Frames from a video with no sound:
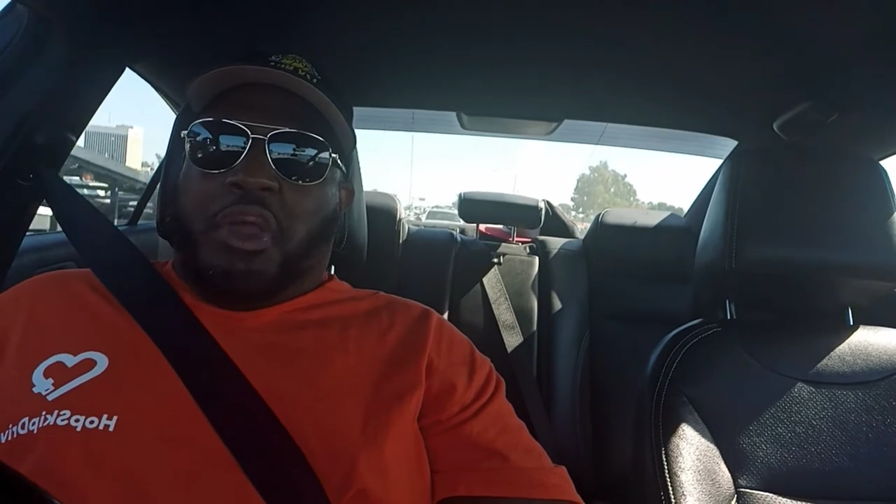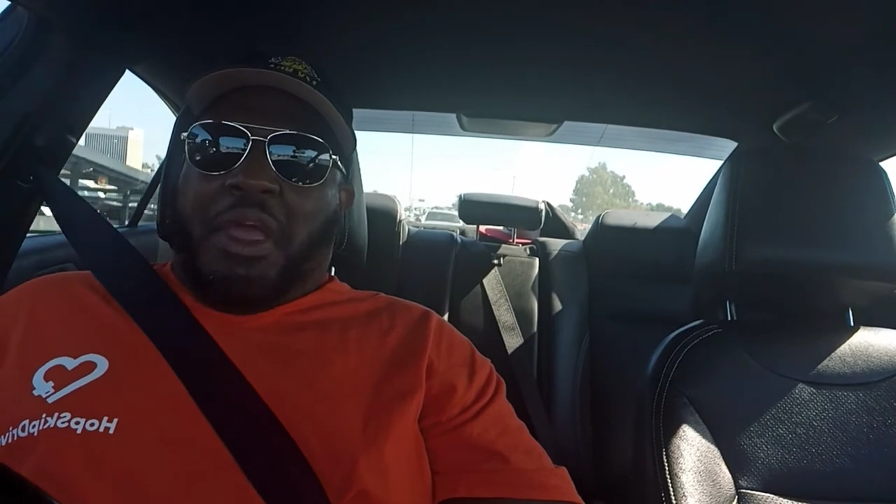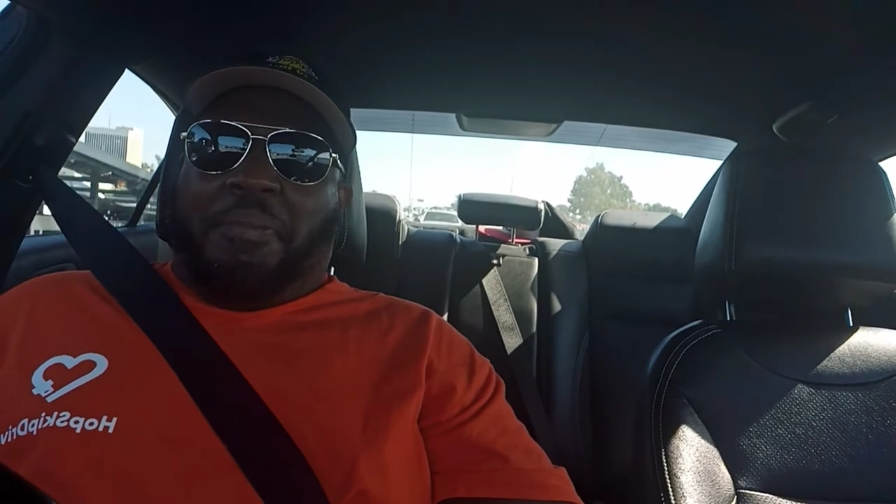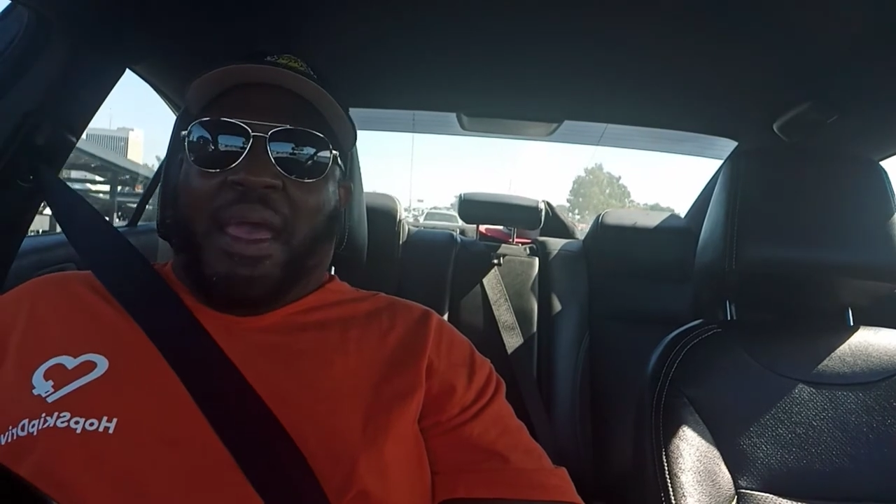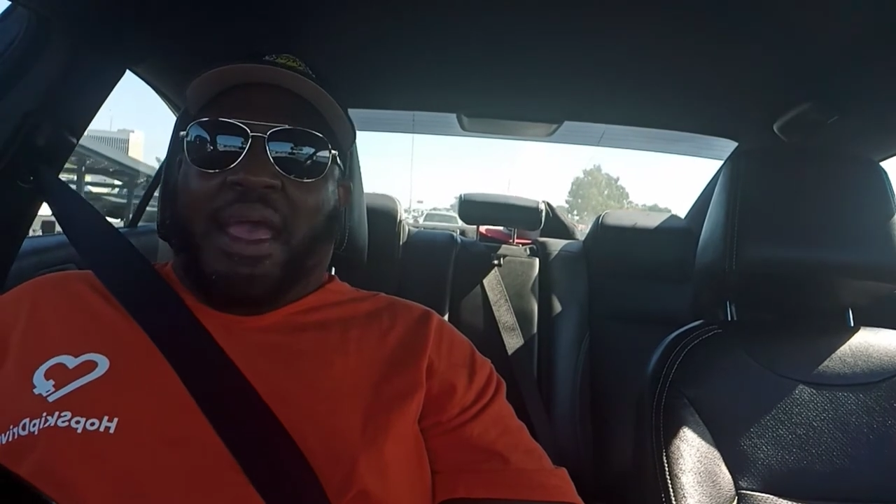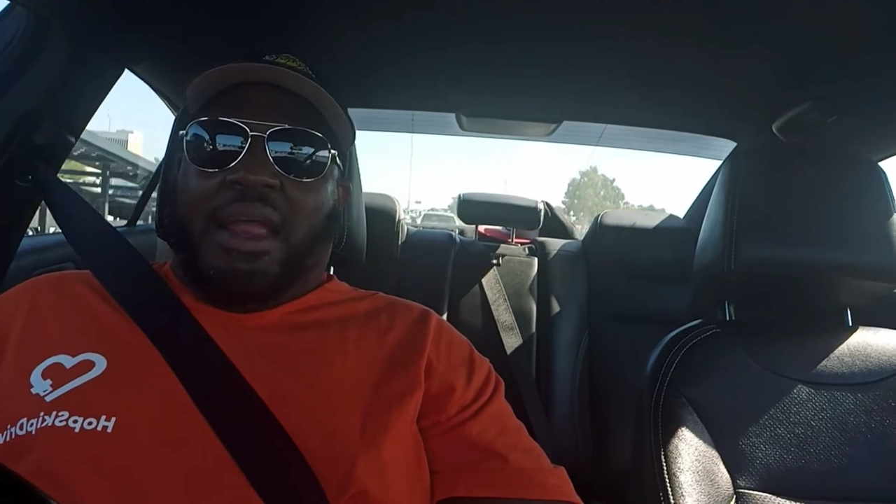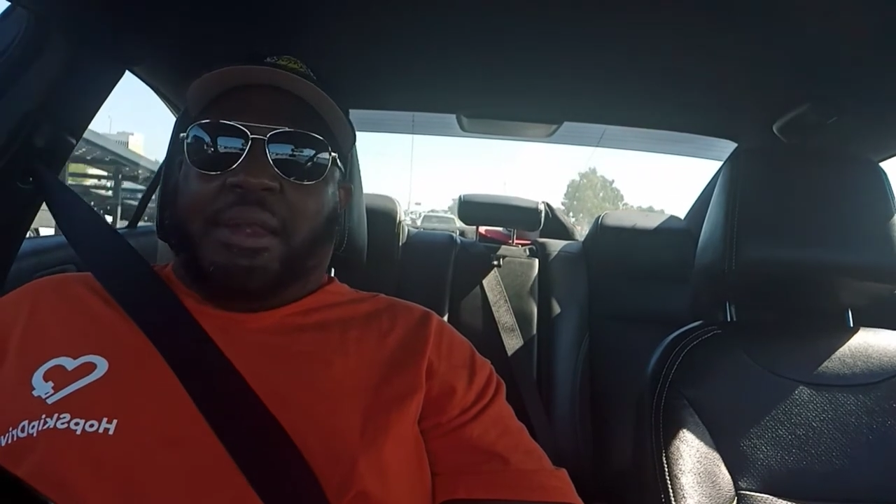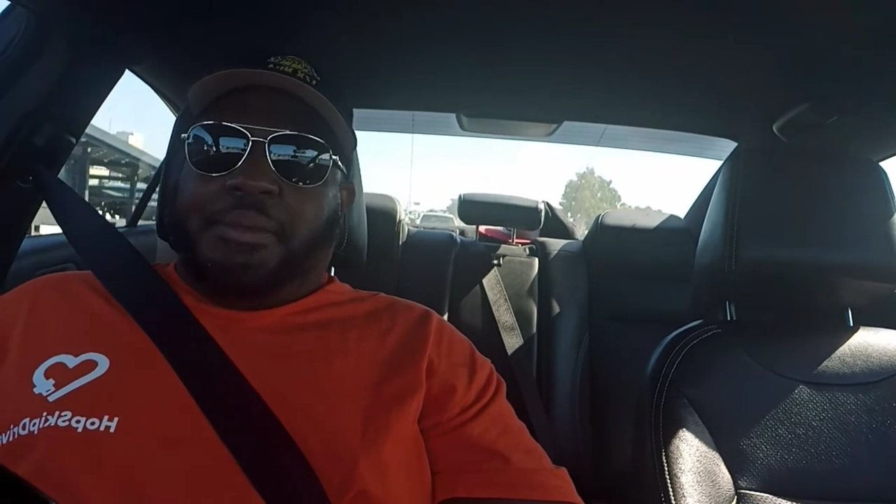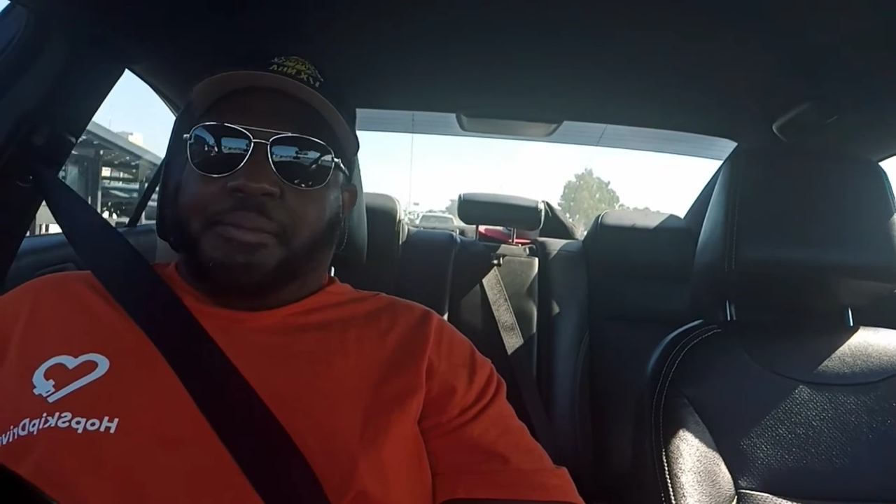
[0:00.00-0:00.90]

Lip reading: get paid,